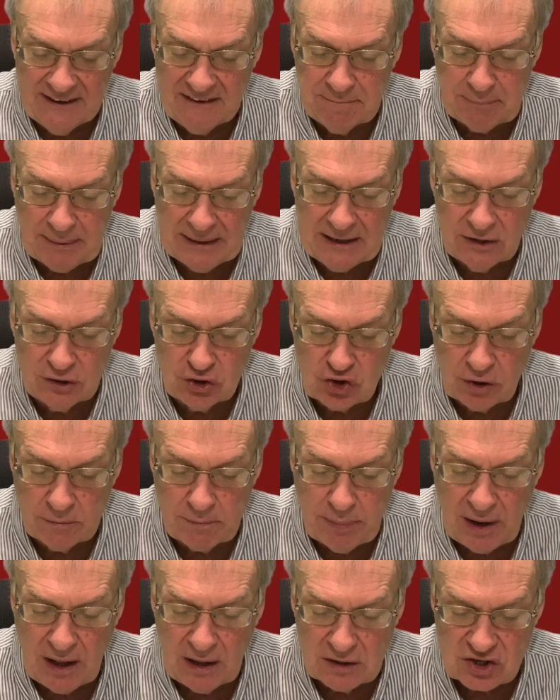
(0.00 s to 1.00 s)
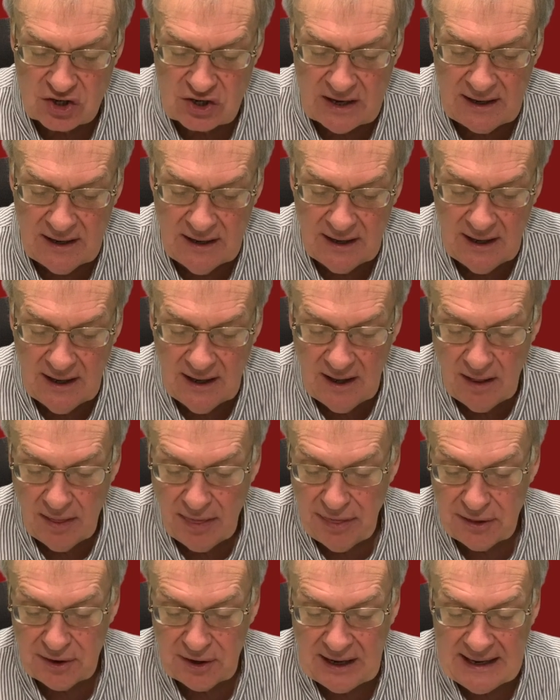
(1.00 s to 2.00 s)
they've beaten Gibraltar
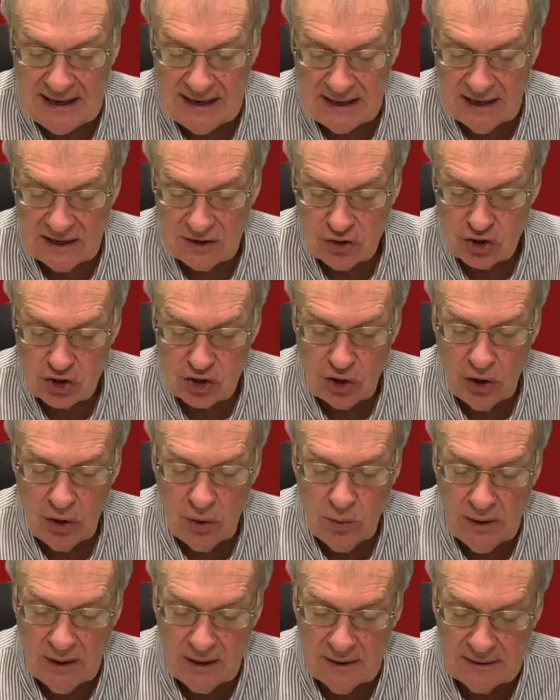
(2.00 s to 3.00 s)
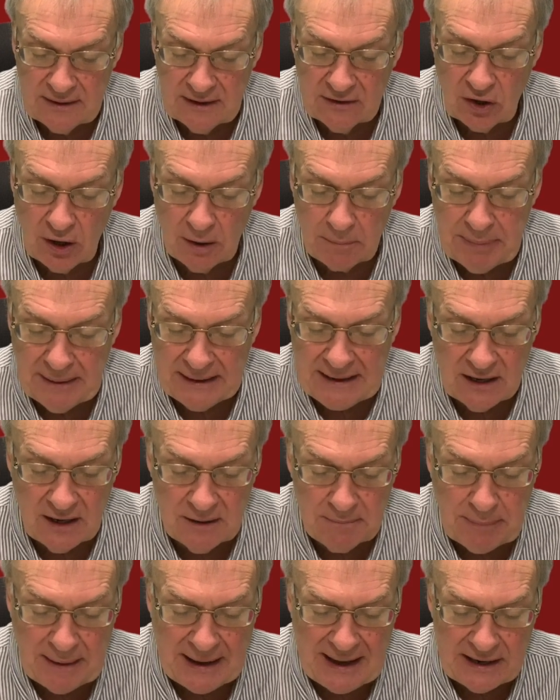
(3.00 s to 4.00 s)
3-2. They got beaten
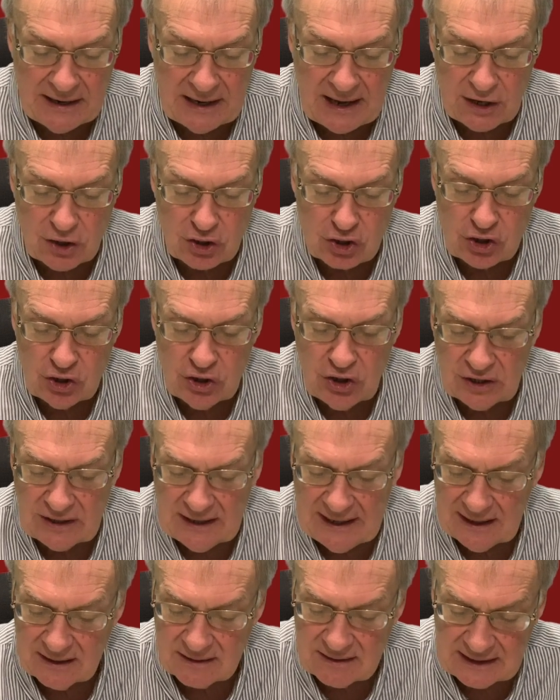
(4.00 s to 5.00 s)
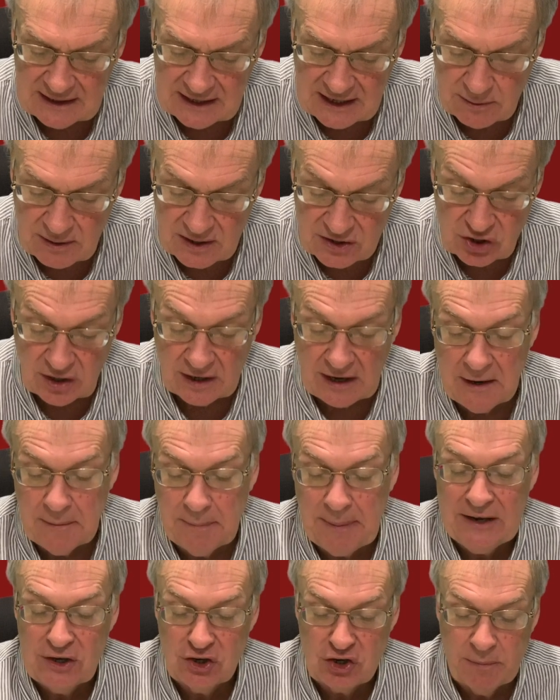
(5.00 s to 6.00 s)
by Turkey. I think they
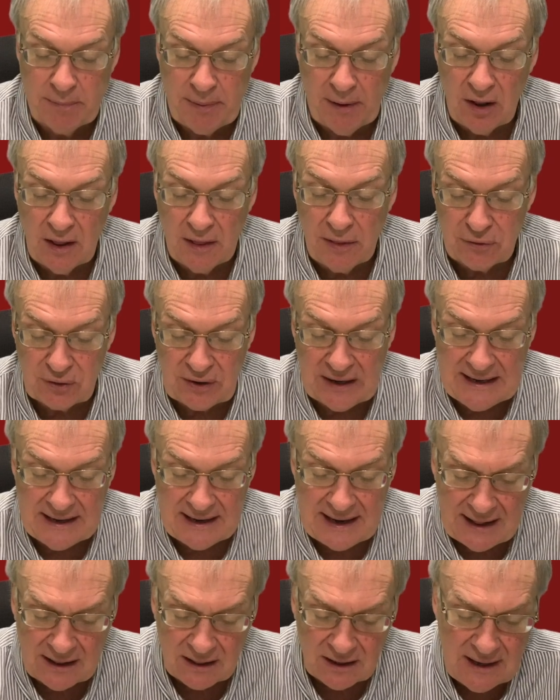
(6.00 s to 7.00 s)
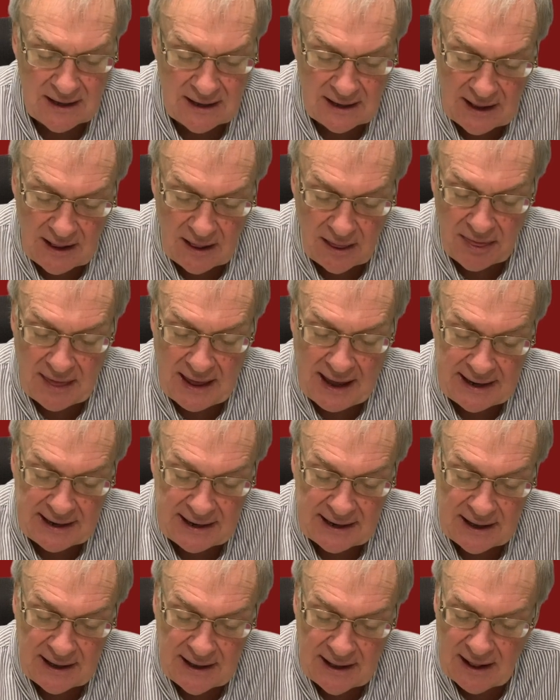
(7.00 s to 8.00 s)
beat Gibraltar 3-0.
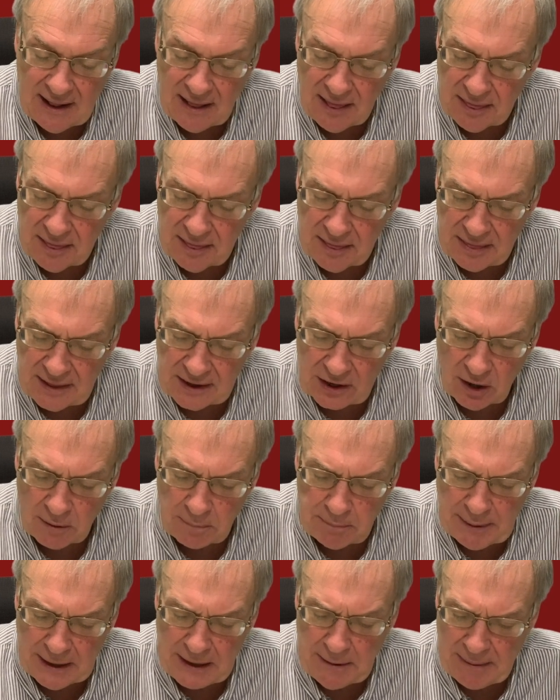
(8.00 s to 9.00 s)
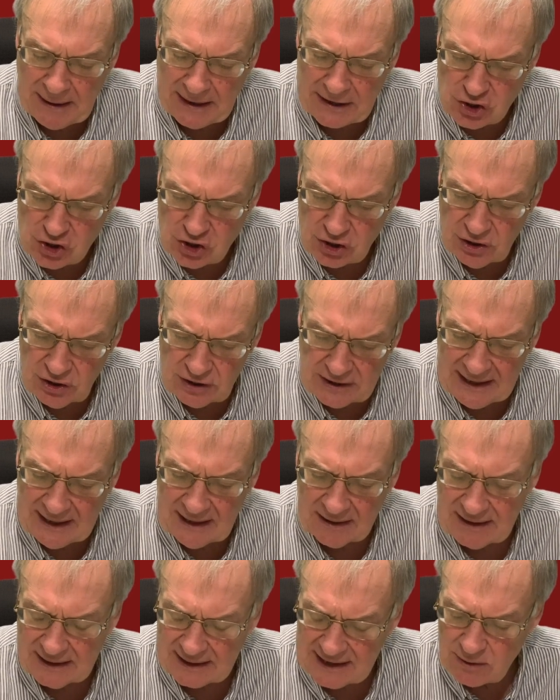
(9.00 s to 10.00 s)
They got beat by Turkey. I
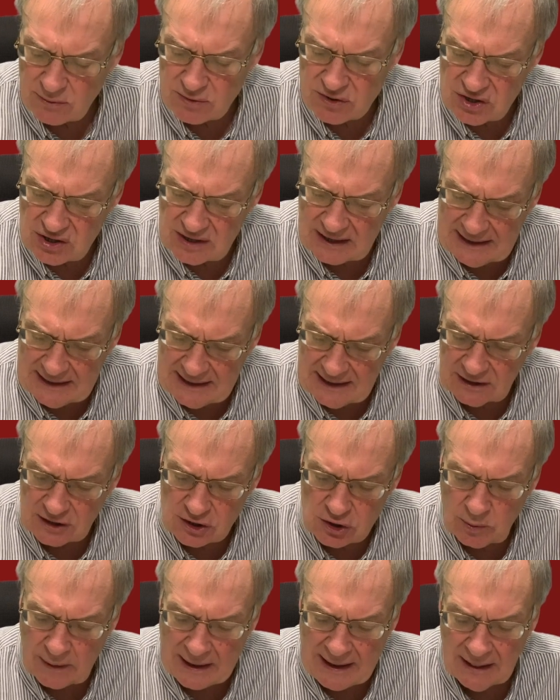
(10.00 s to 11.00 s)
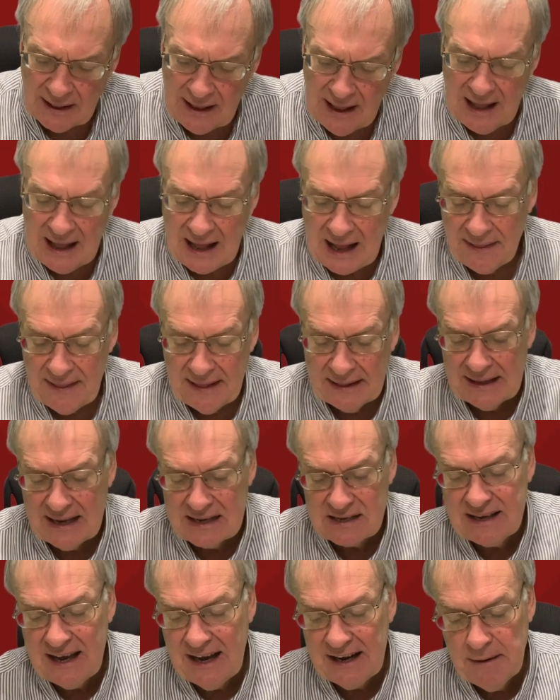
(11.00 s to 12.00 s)
think that was 3-0 as well. And then
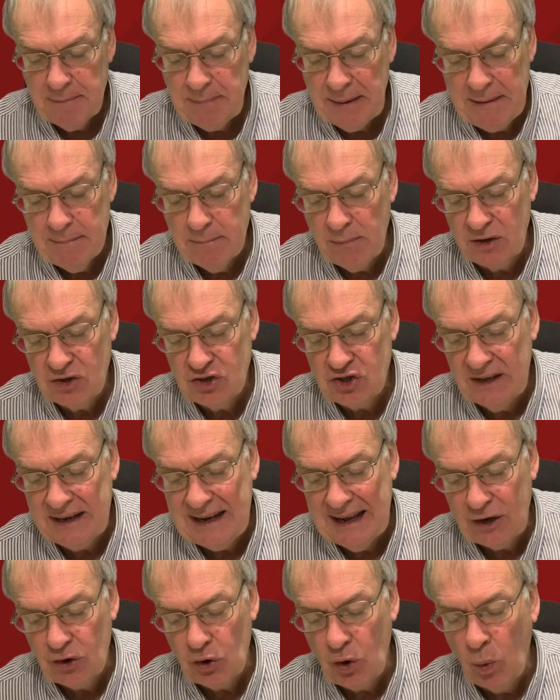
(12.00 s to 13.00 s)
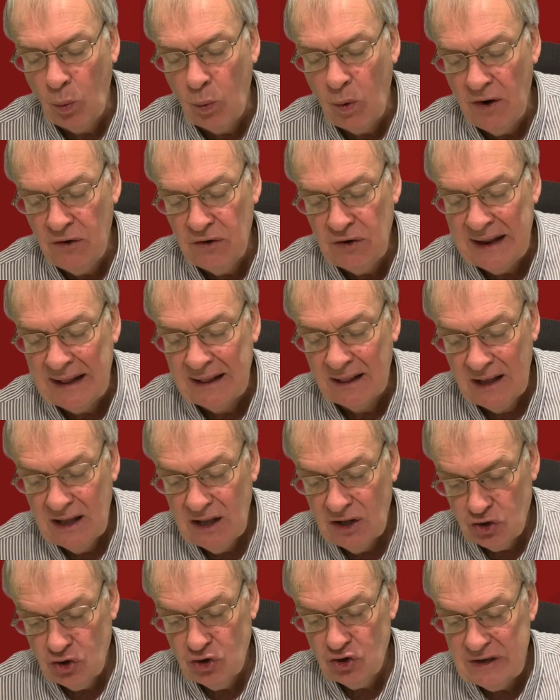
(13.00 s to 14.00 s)
last night they beat Montenegro 1-0.
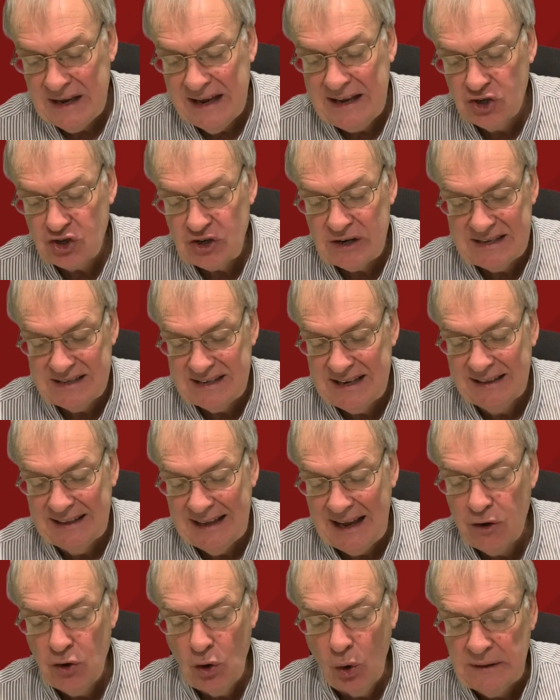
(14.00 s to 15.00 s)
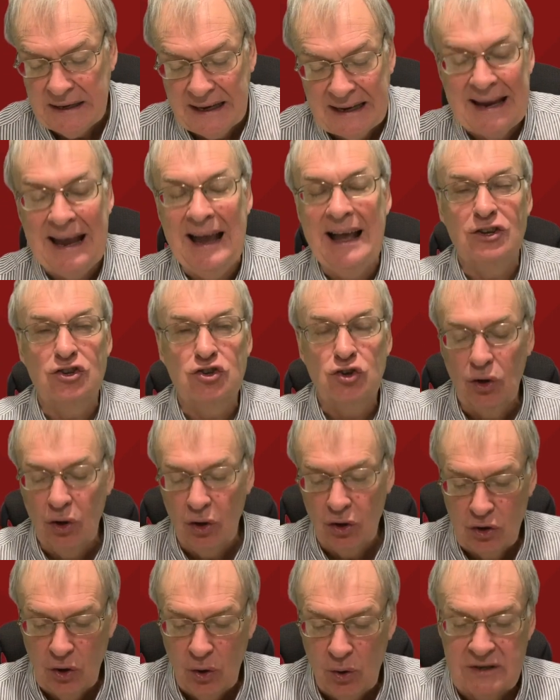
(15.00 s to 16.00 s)
Just interestingly, I know you can't
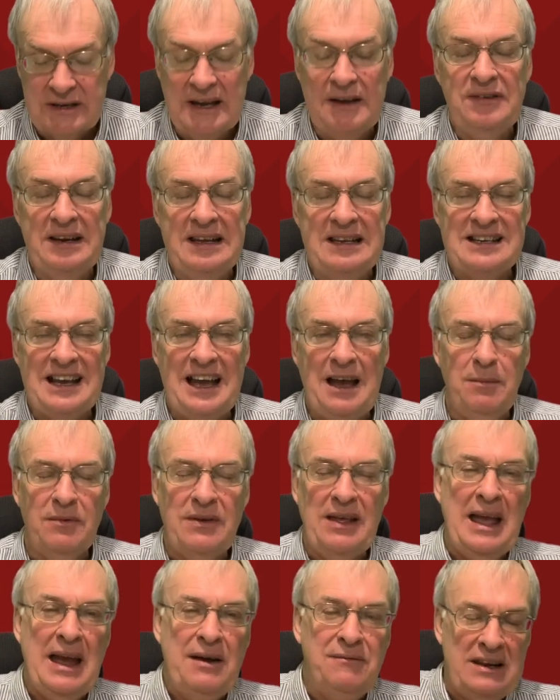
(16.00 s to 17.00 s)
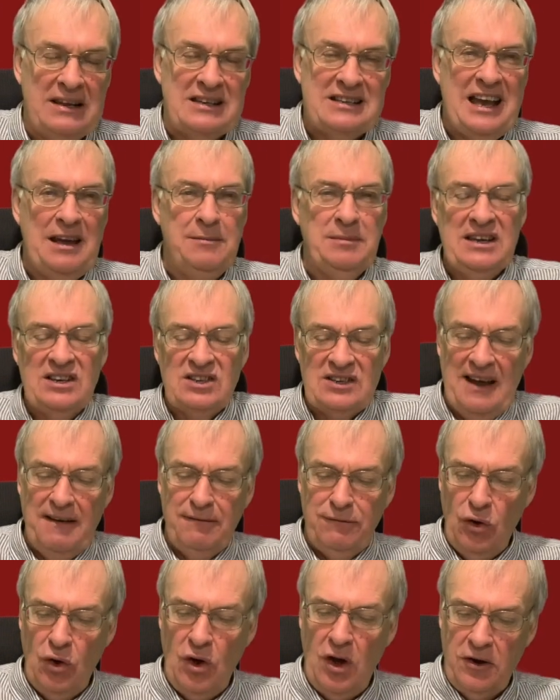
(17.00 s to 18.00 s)
score goals every time you set
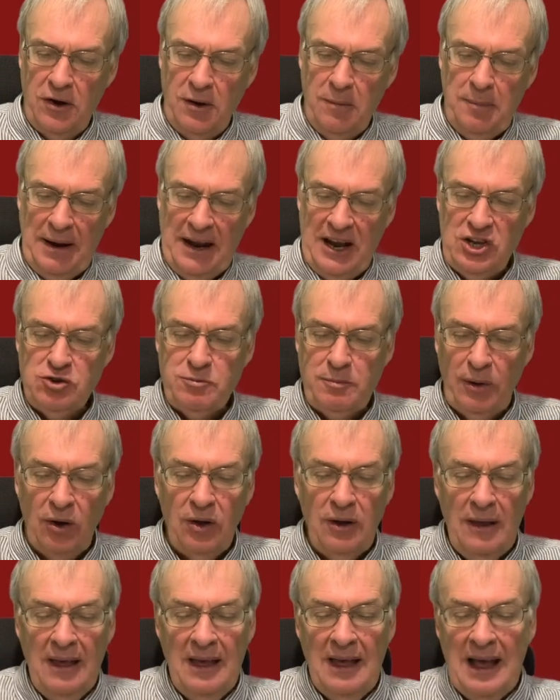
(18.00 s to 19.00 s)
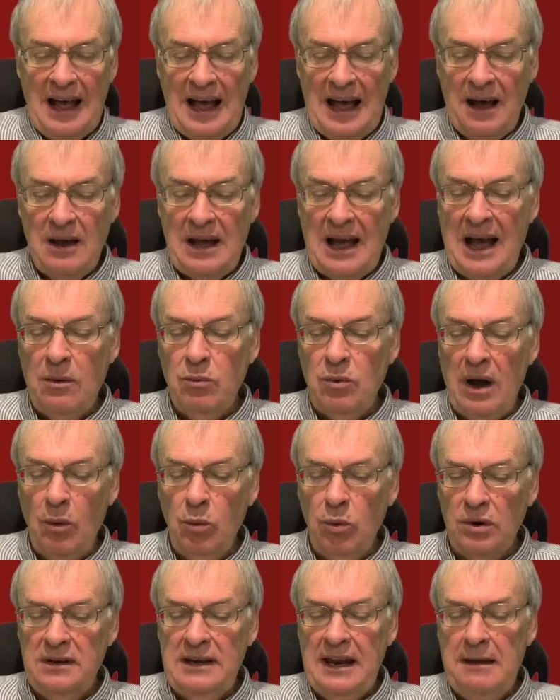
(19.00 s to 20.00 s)
foot on the pitch, but I
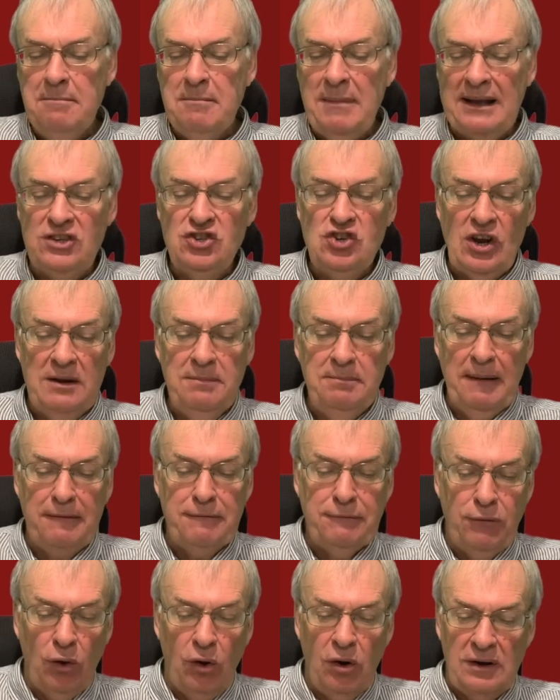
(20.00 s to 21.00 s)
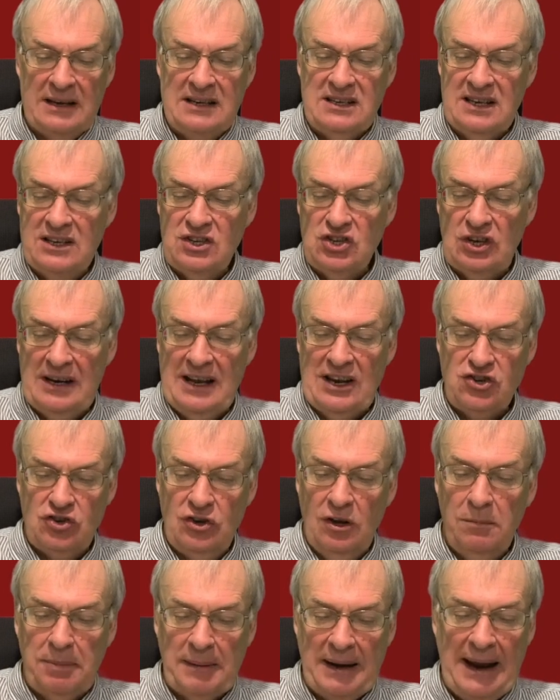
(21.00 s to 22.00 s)
wouldn't imagine before this
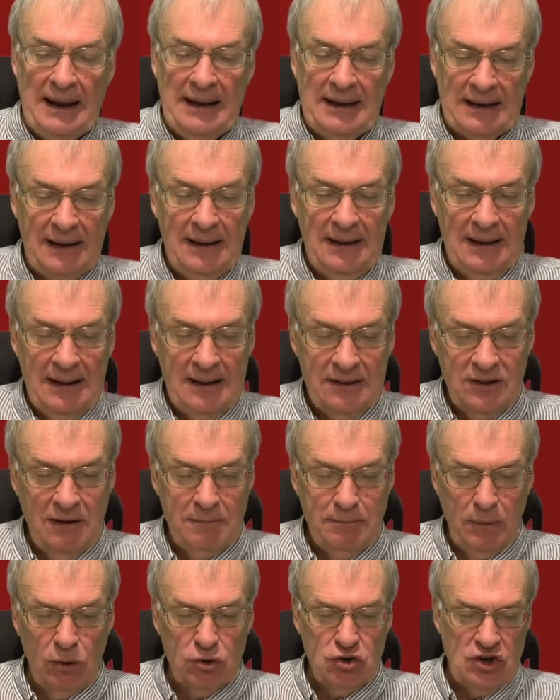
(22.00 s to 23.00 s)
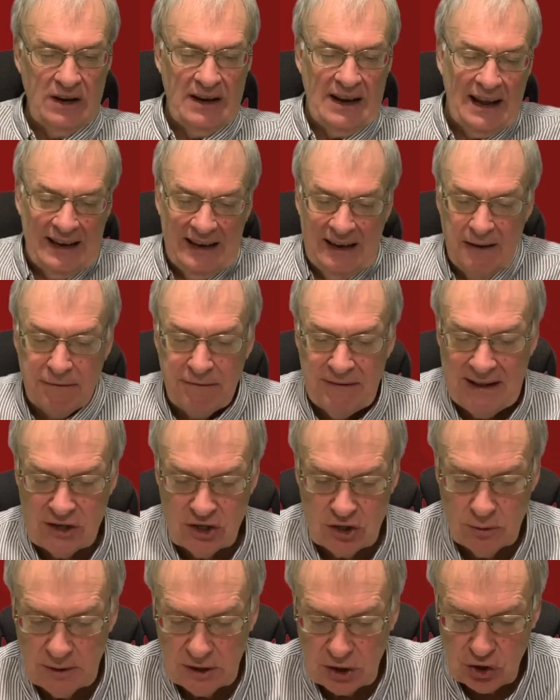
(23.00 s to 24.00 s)
international break that most United fans
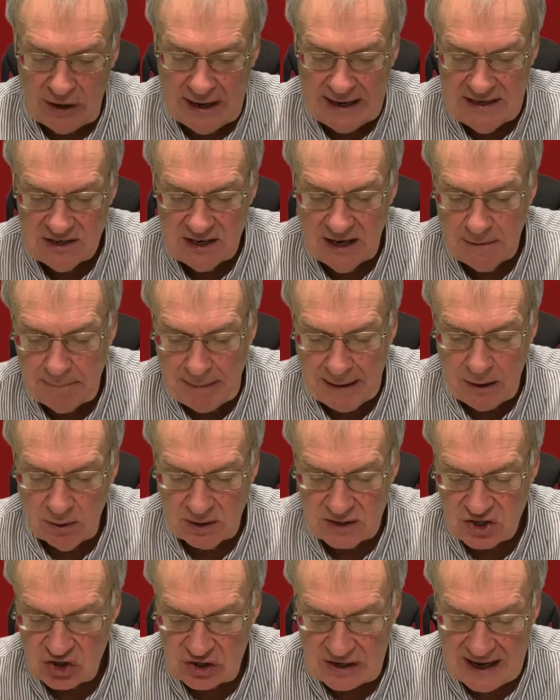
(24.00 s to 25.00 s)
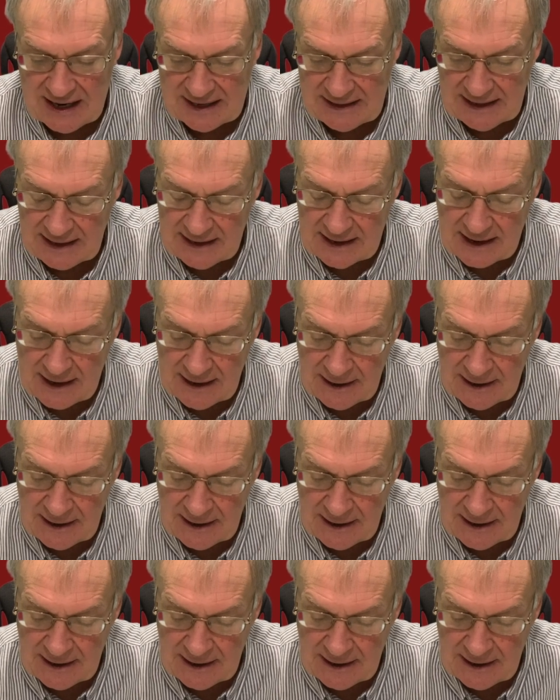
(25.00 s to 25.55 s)
who were crazy about us signing